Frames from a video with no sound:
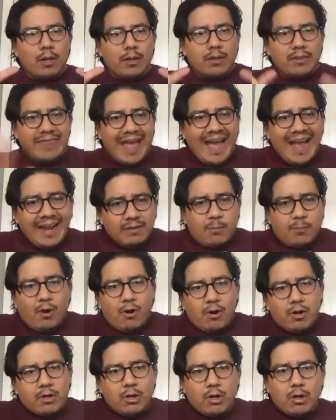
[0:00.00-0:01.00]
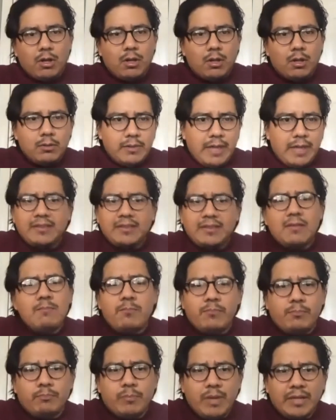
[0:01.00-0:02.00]
that part, let
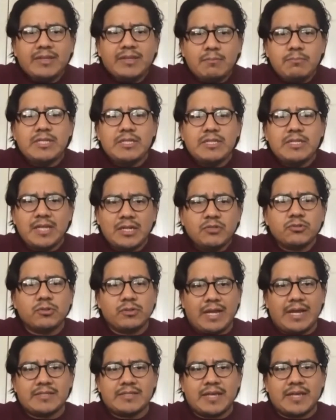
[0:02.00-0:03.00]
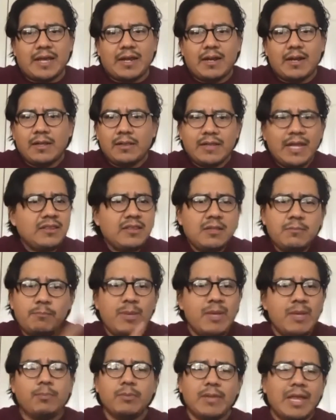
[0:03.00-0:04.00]
them decentralize that.
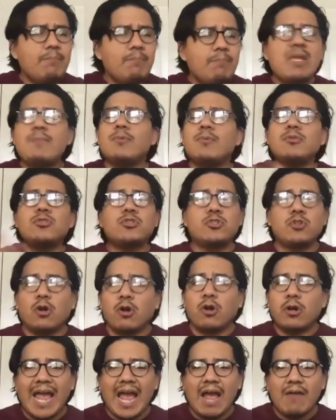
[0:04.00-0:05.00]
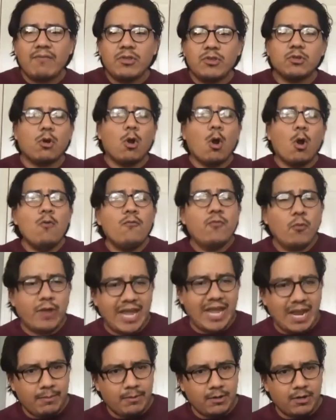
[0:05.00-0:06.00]
Let people start having their own
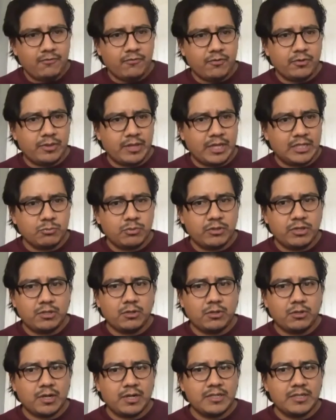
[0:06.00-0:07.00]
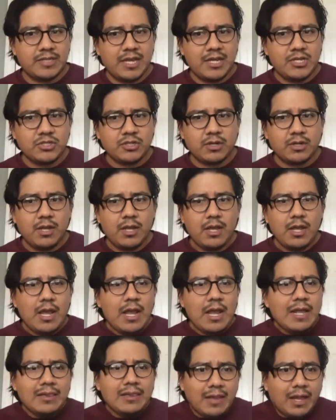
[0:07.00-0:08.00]
vocabulary for things within an organization.
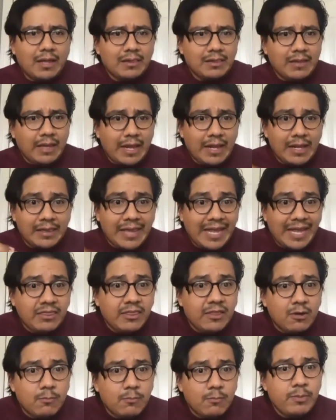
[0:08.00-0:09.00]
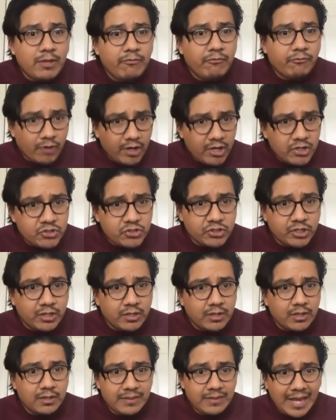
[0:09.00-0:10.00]
Let there be
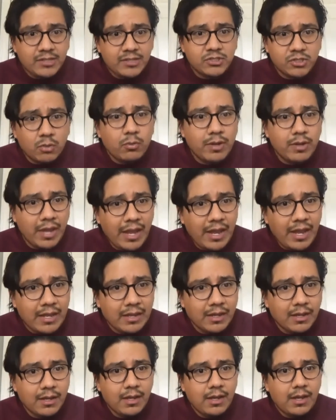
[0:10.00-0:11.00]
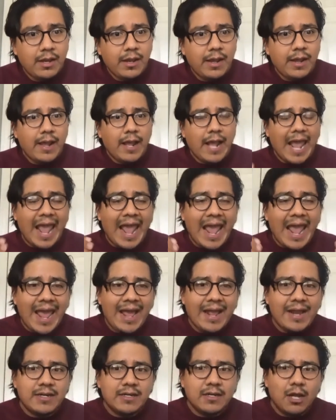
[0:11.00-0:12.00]
friction. That's okay.
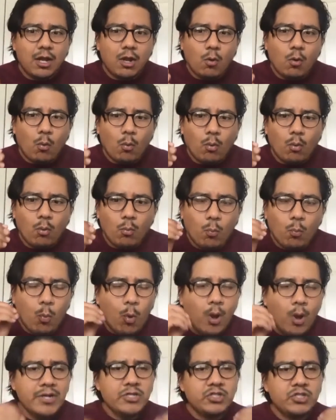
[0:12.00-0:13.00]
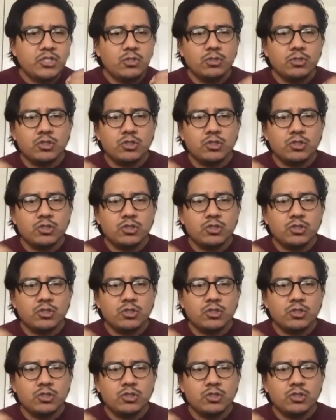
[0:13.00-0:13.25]
And once